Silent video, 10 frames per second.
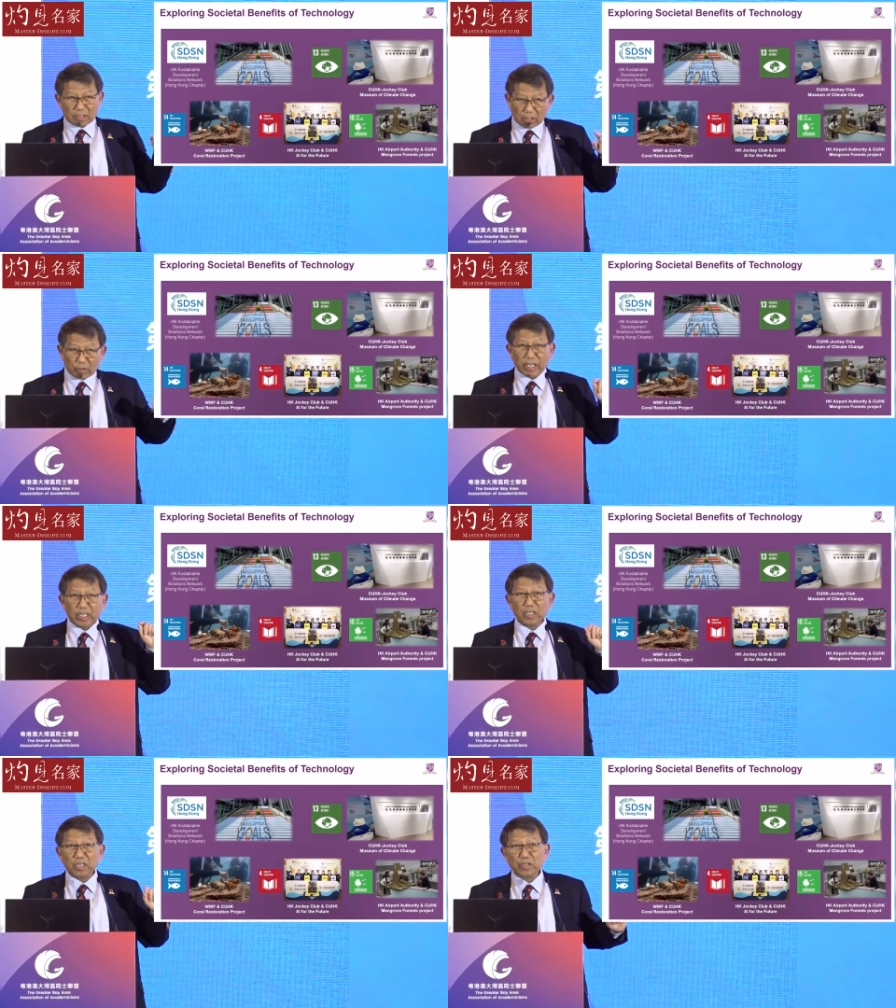
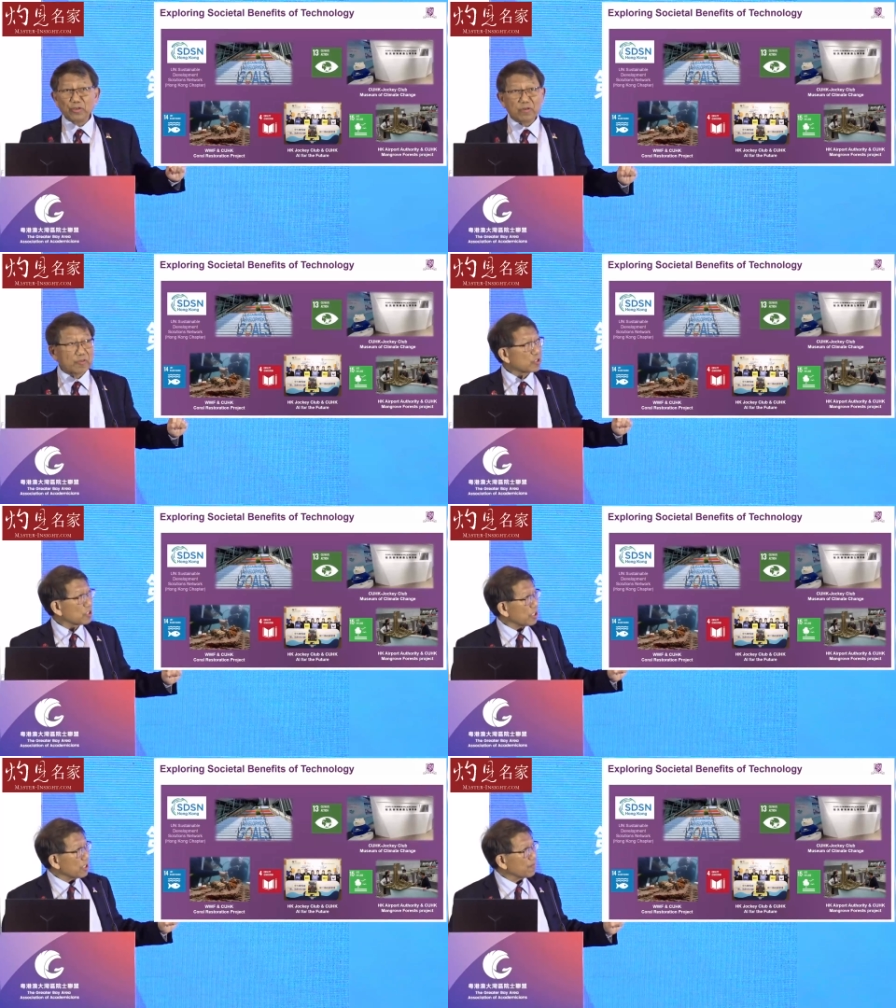located in a
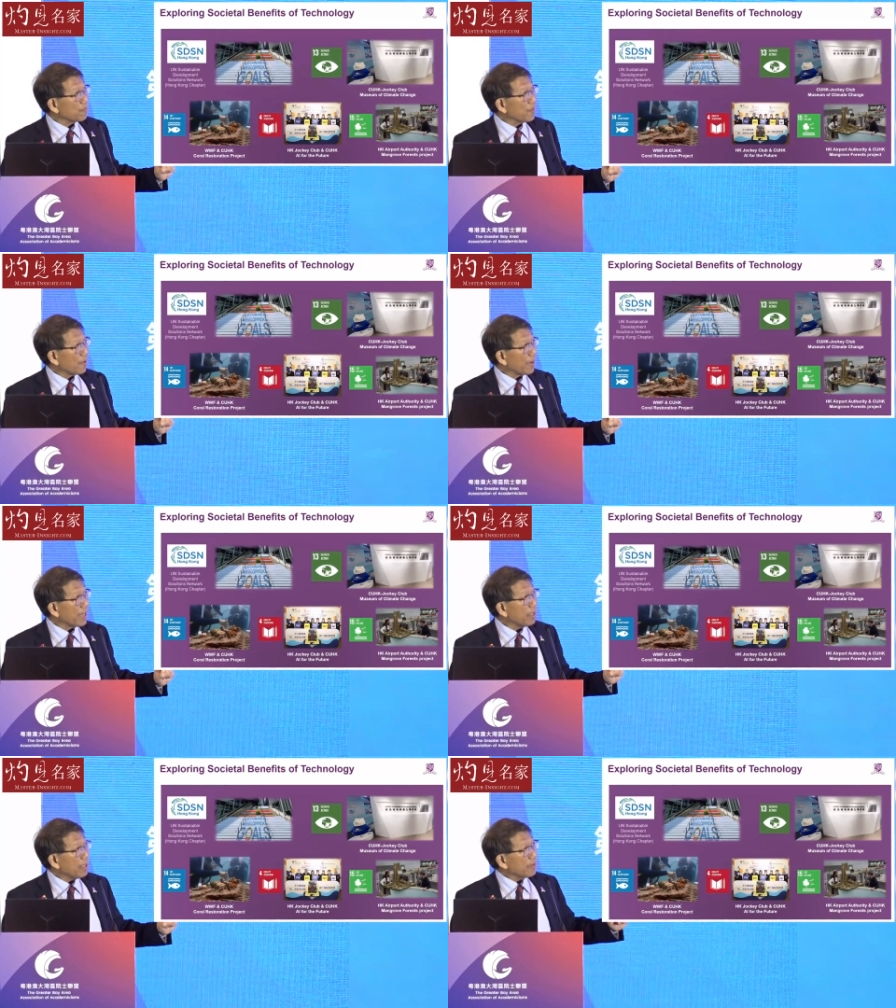university. All
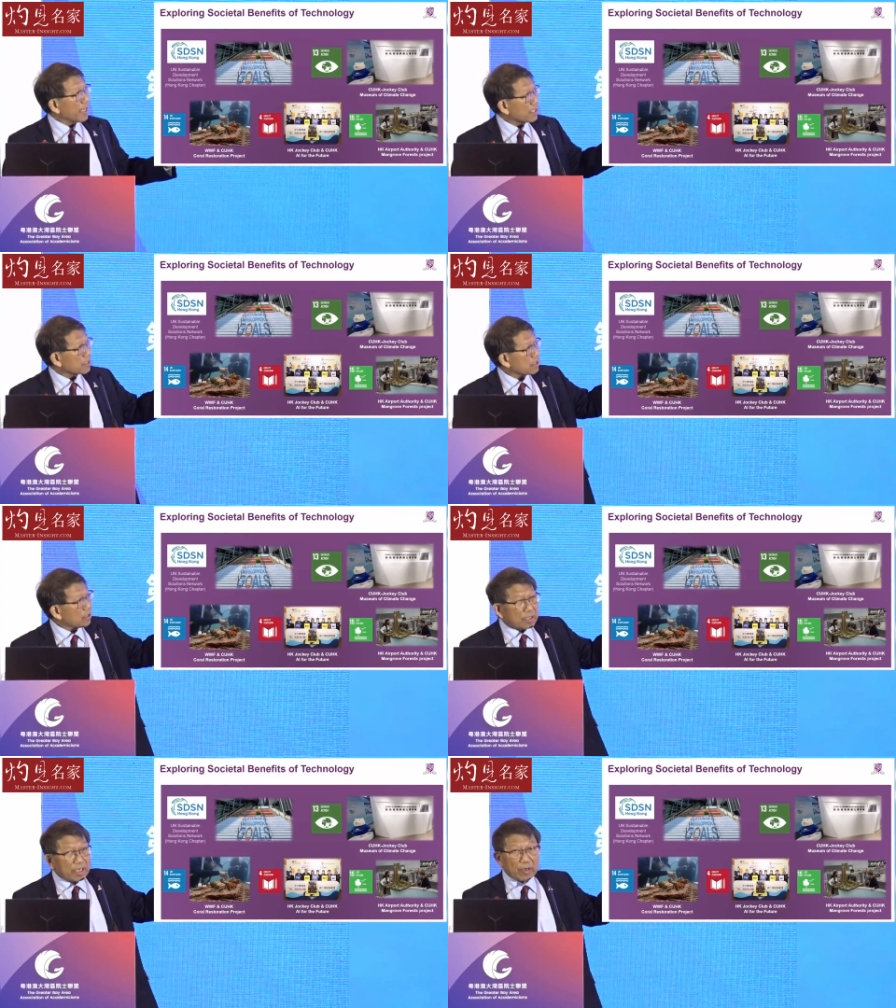right,
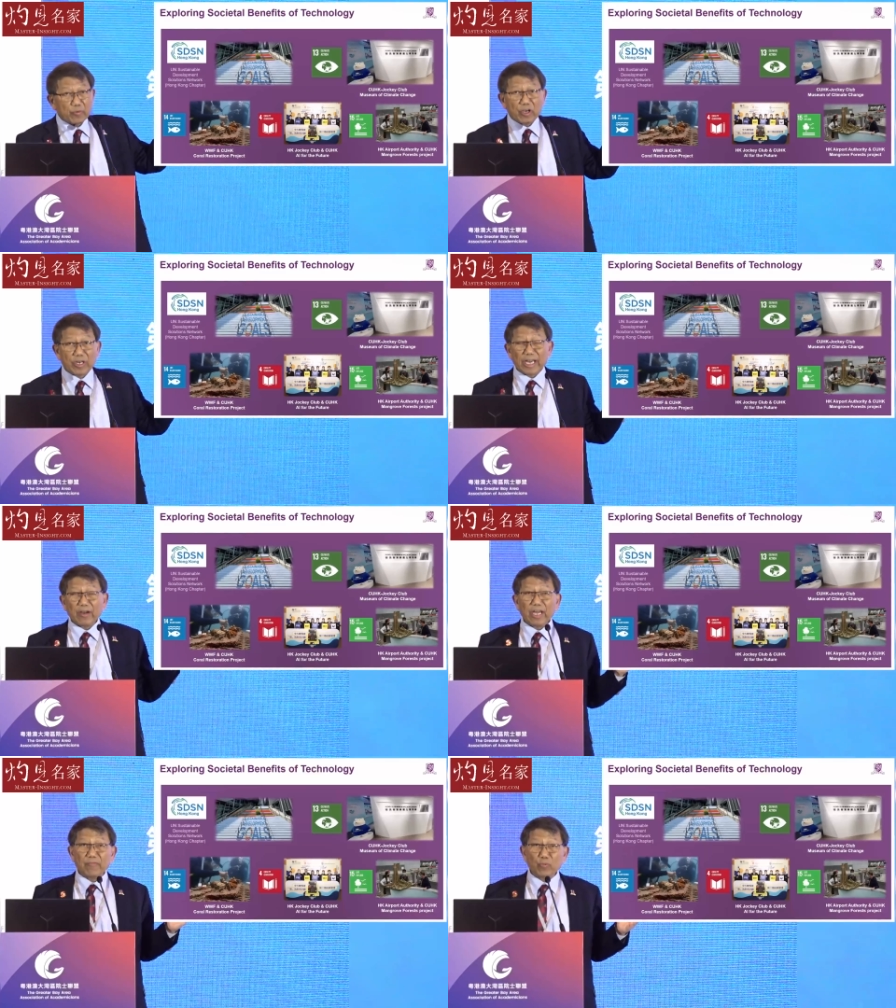that's, and we
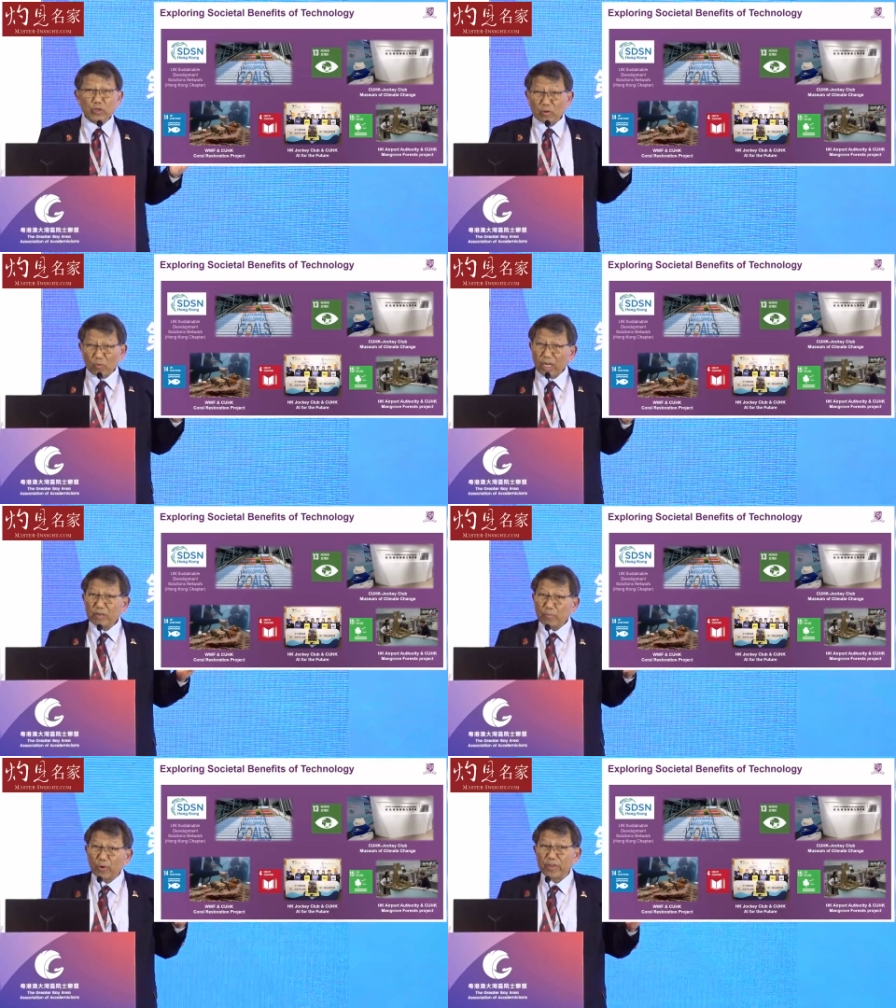now have more than
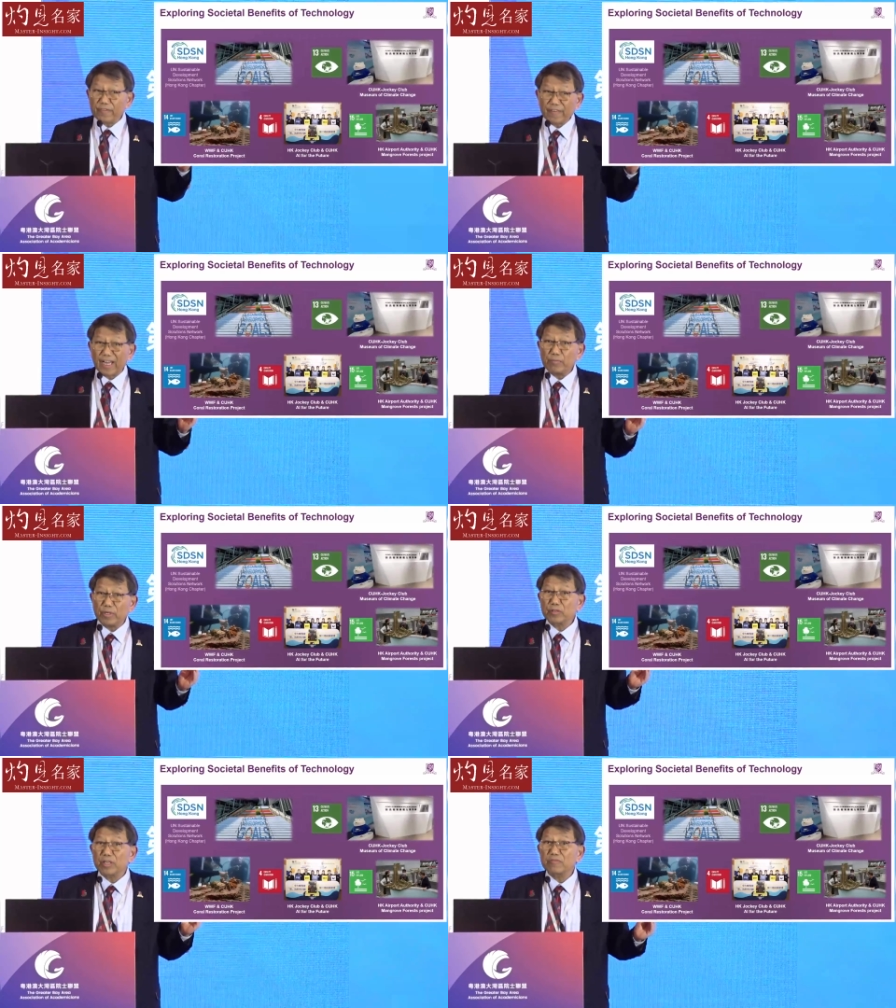1.5
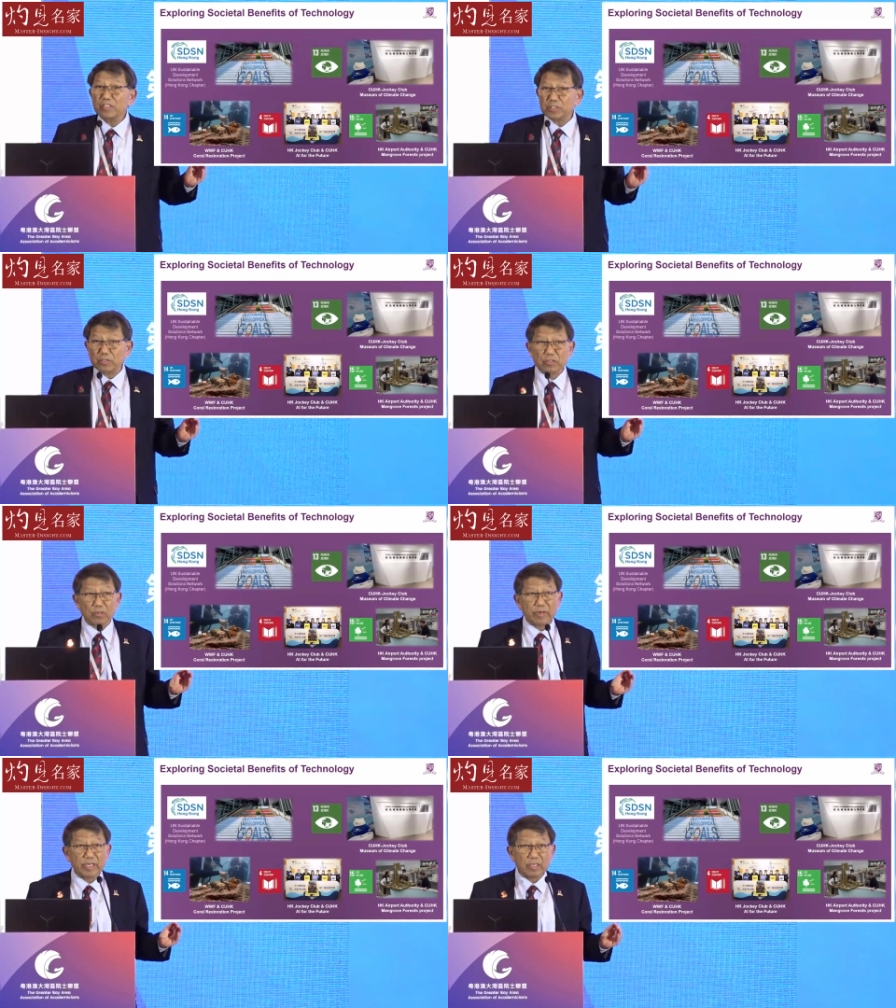million visitors
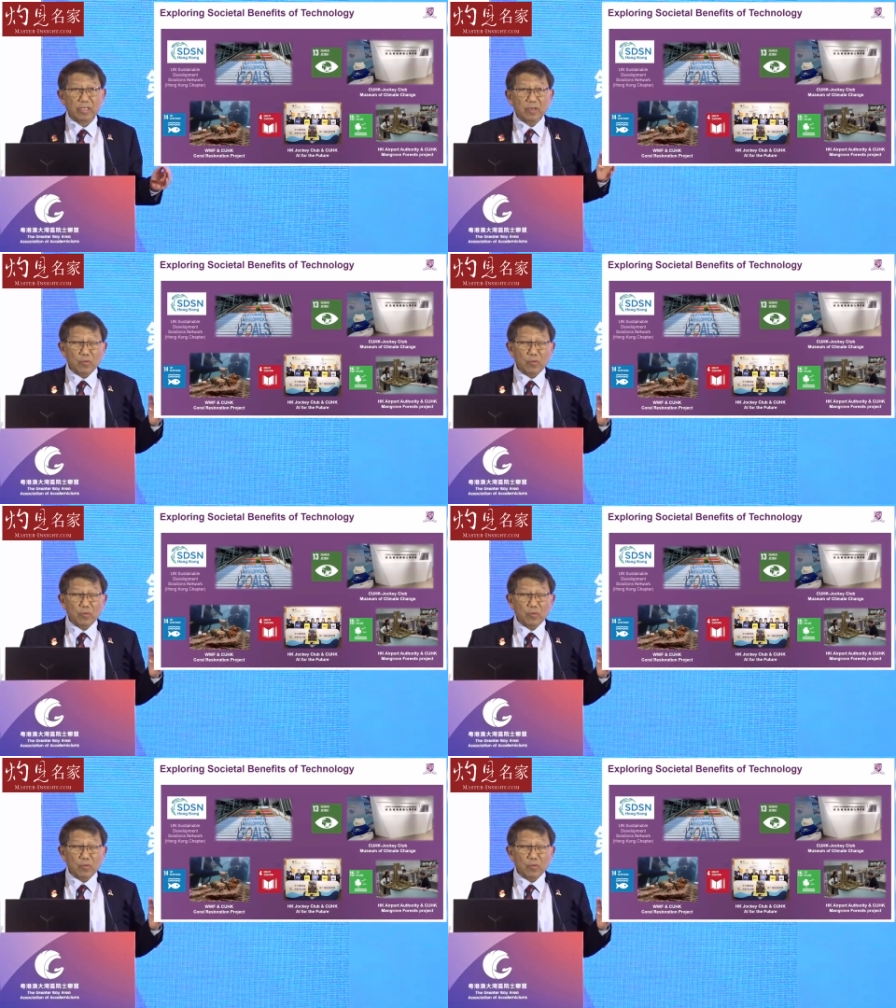already.